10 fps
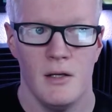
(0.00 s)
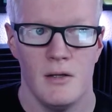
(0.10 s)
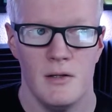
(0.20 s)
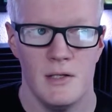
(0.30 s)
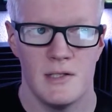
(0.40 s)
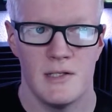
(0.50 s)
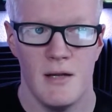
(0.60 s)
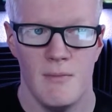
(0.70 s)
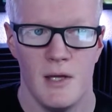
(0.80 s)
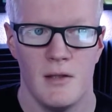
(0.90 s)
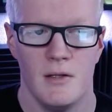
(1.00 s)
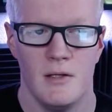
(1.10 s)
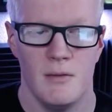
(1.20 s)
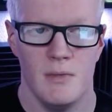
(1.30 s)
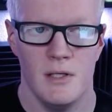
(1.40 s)
This same method
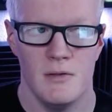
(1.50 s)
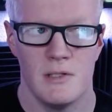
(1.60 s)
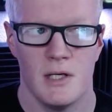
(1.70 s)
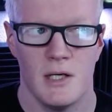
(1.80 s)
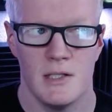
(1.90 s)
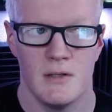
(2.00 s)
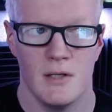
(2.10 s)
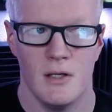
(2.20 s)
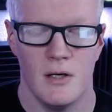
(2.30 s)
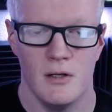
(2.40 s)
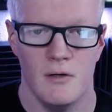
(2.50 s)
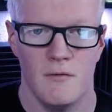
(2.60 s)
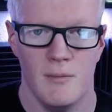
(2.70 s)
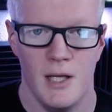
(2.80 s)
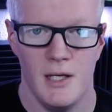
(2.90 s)
can be used to isolate audio
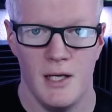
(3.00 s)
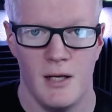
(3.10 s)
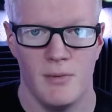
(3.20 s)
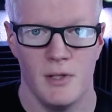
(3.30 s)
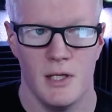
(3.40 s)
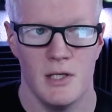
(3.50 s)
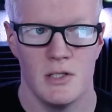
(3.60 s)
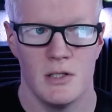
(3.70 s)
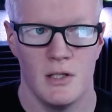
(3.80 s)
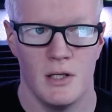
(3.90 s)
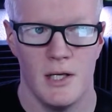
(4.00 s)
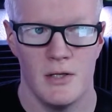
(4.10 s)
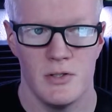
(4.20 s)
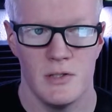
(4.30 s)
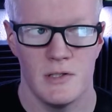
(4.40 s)
from any application that
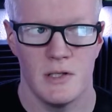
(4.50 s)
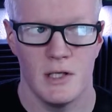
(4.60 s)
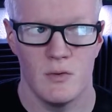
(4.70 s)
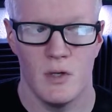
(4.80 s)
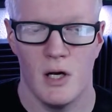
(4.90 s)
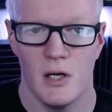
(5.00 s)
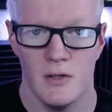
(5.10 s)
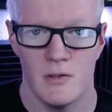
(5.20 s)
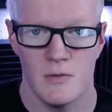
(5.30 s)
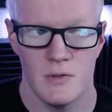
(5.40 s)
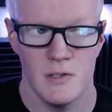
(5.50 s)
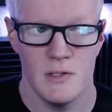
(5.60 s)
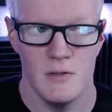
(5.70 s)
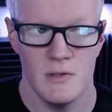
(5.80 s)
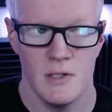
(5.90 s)
allows you to select what audio source
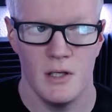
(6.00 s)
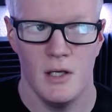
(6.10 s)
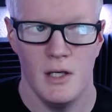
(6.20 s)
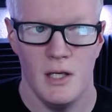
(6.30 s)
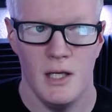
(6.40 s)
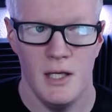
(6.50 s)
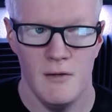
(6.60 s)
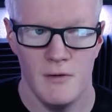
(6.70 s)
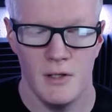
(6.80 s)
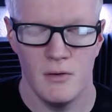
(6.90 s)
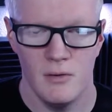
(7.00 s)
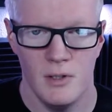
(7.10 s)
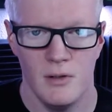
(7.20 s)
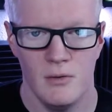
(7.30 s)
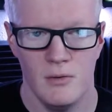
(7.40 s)
it's using, even
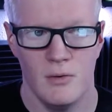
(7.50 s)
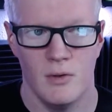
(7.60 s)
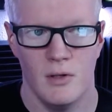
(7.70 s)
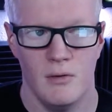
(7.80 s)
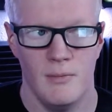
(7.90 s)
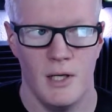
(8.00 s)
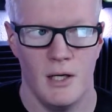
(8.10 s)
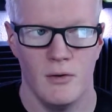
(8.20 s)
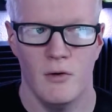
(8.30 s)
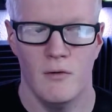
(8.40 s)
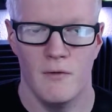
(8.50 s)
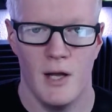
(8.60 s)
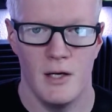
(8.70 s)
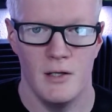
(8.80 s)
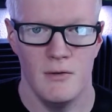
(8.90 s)
including Google Chrome, and I'll go over
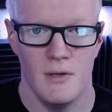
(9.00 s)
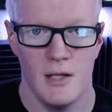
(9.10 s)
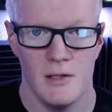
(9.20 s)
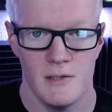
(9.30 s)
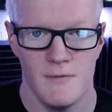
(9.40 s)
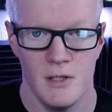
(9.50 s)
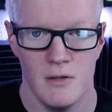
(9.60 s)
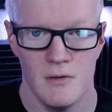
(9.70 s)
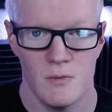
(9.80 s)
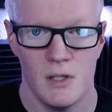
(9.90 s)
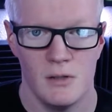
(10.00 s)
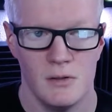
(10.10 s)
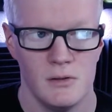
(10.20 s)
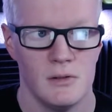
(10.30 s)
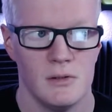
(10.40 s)
how to do that in this video as well.
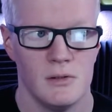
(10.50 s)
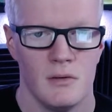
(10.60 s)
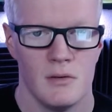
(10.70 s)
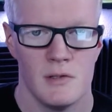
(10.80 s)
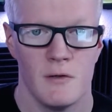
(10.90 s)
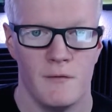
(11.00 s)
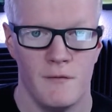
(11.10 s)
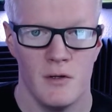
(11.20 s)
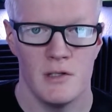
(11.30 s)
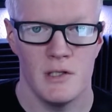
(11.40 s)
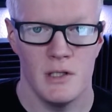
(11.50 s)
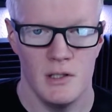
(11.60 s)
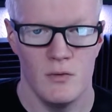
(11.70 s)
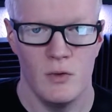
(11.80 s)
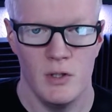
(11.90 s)
So first,
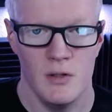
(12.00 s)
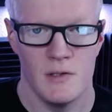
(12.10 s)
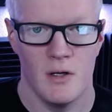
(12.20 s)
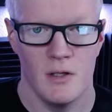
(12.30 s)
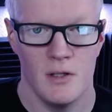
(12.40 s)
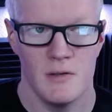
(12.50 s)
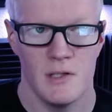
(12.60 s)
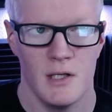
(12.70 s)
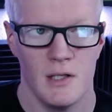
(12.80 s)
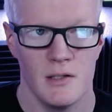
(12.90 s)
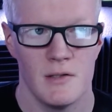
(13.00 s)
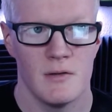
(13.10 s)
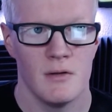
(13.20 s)
into Windows Audio settings.